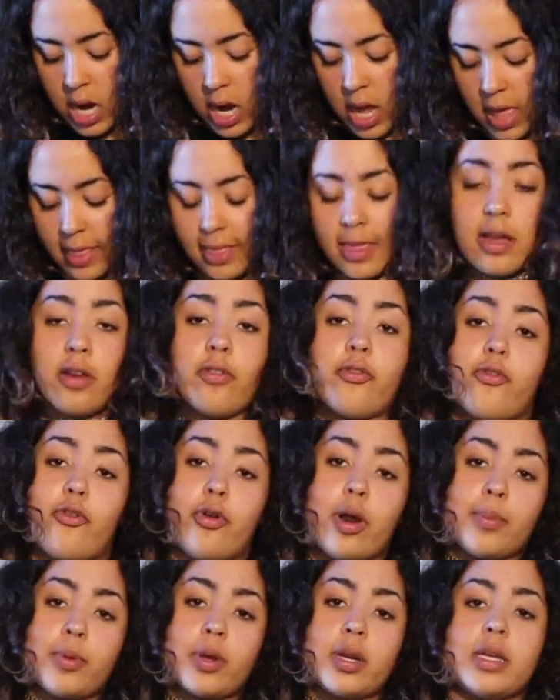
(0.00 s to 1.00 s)
and
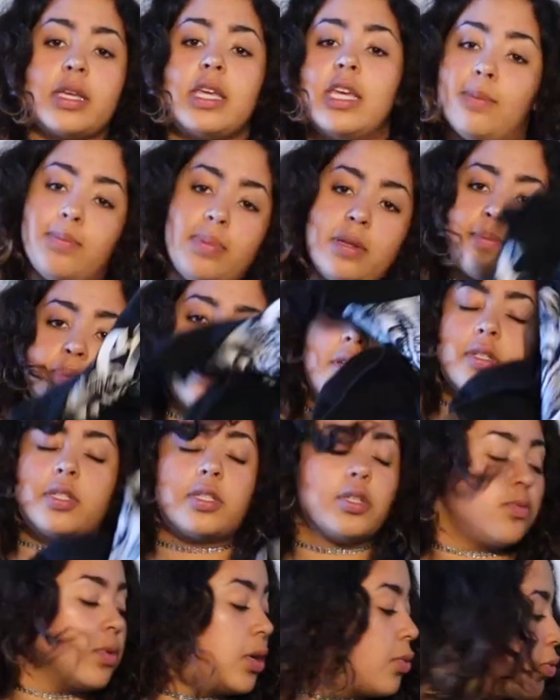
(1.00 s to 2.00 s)
therefore I'm gonna keep it
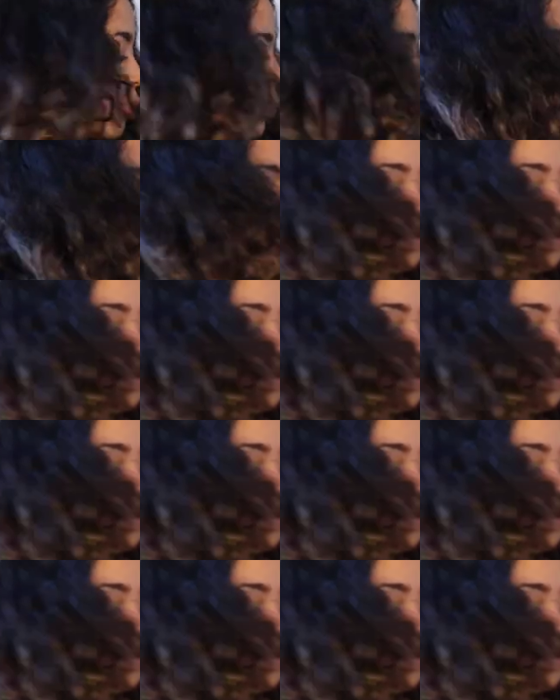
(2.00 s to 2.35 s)
because no one will be